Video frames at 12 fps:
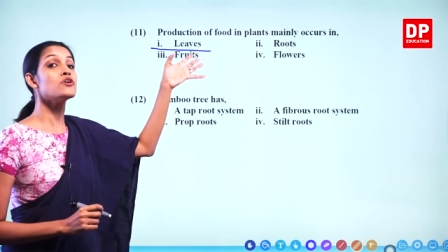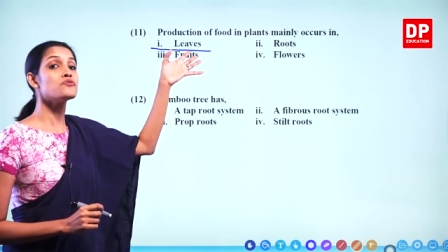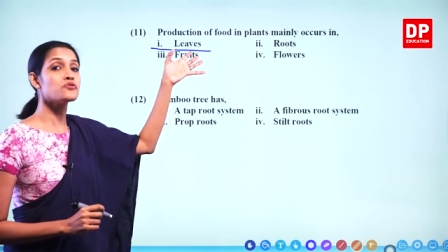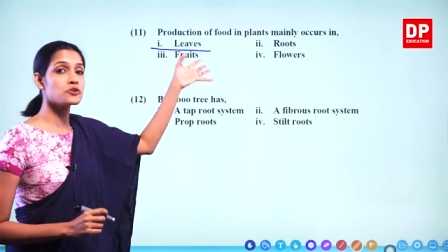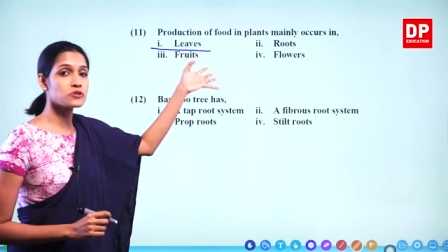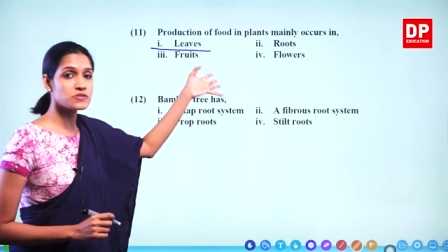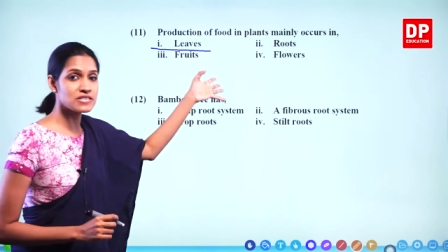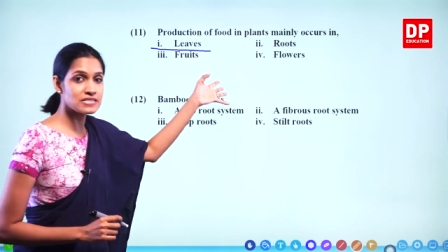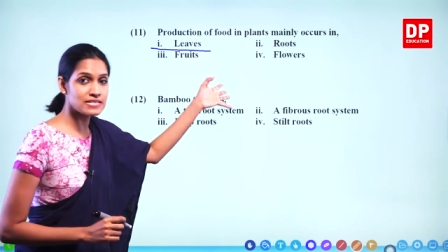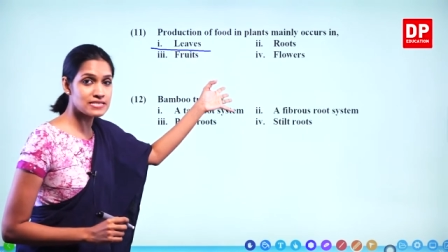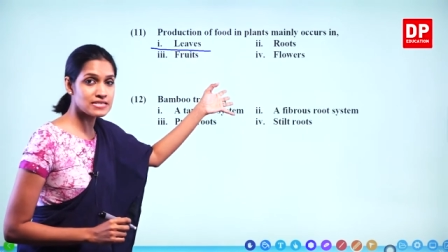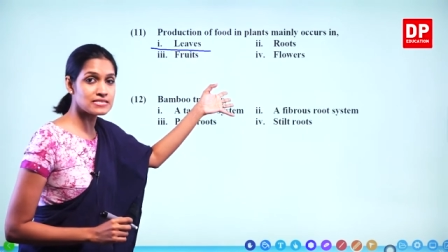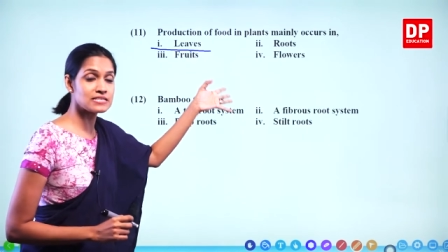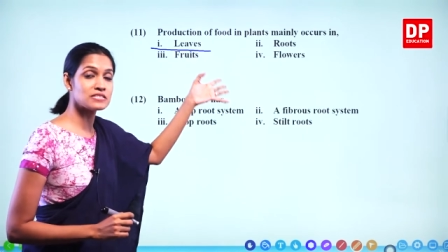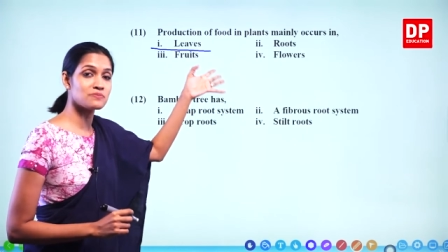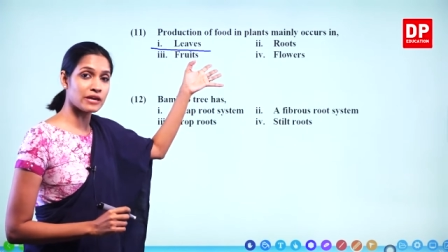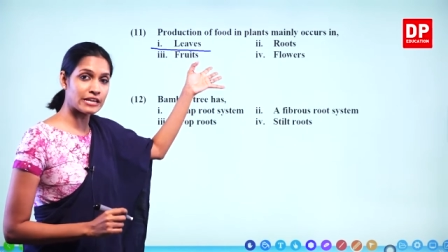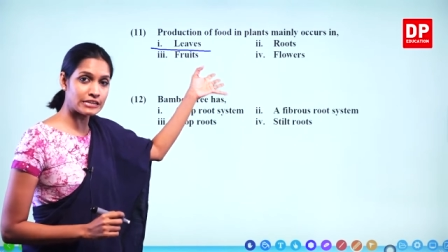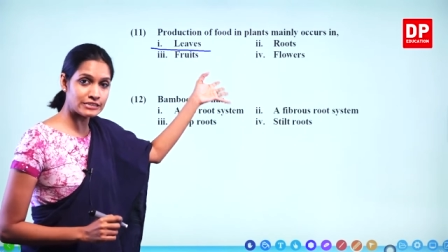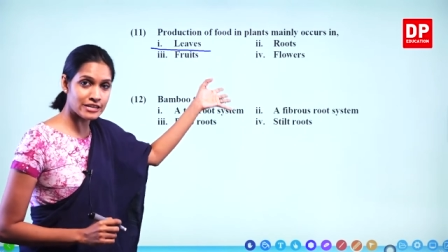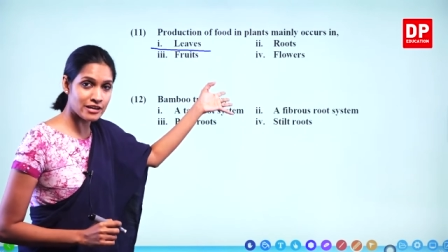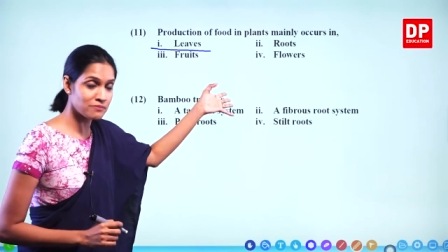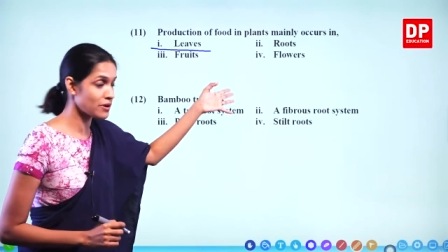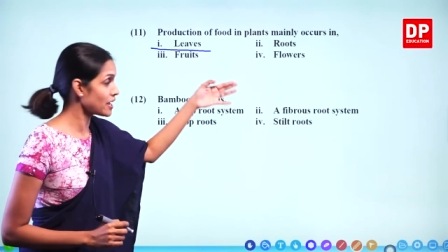Photosynthesis is mainly
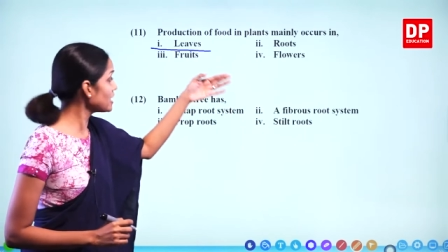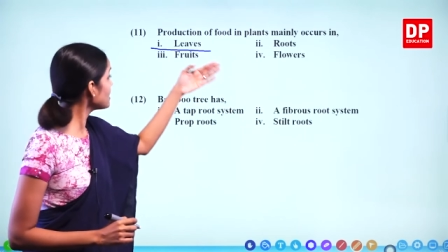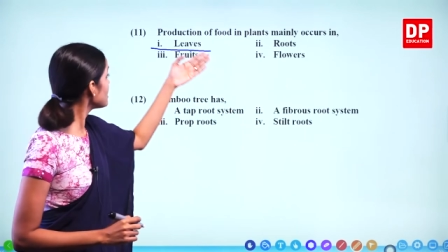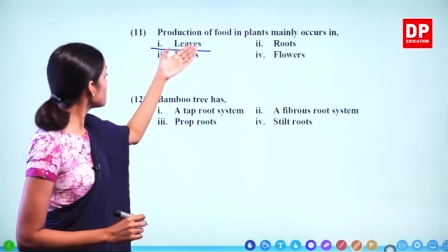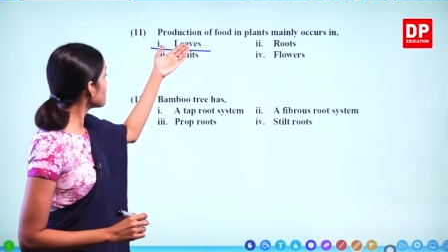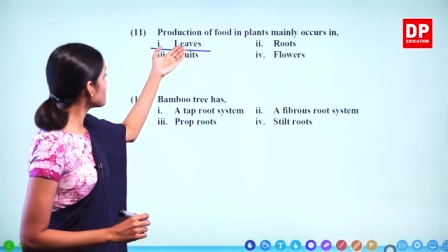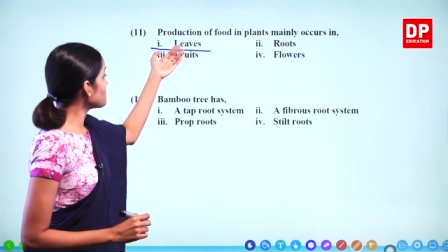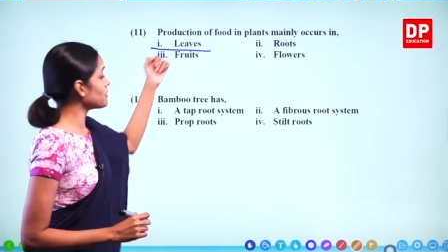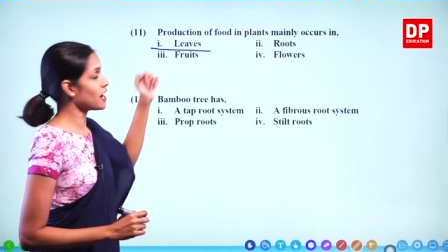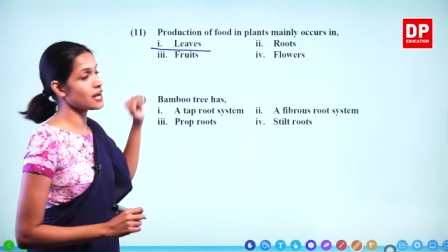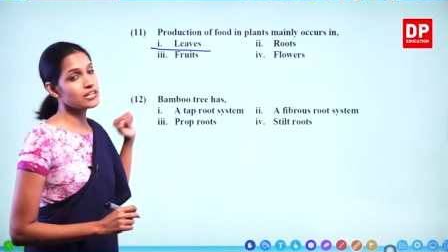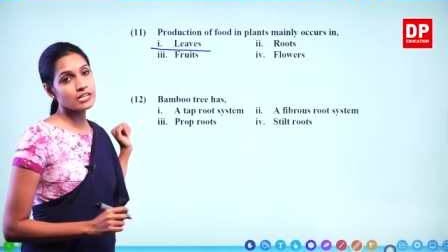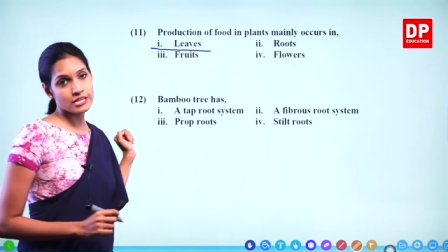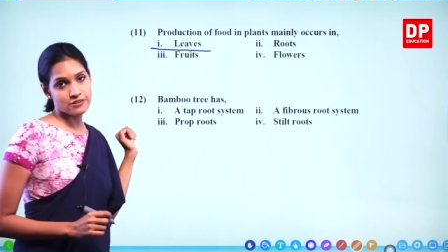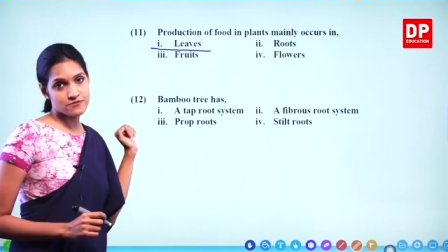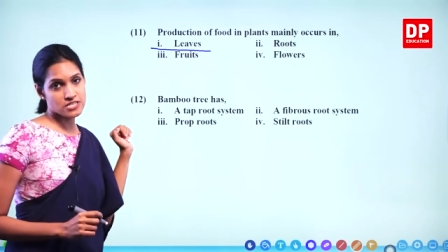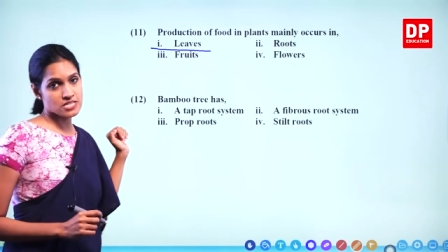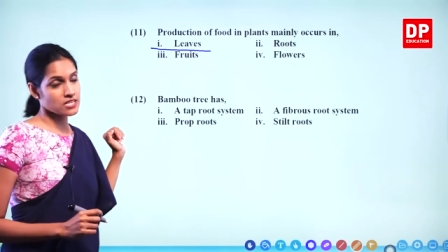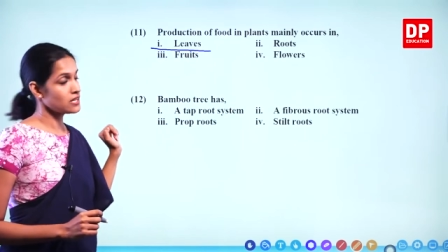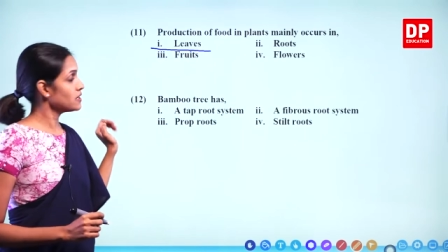done by the plant leaves,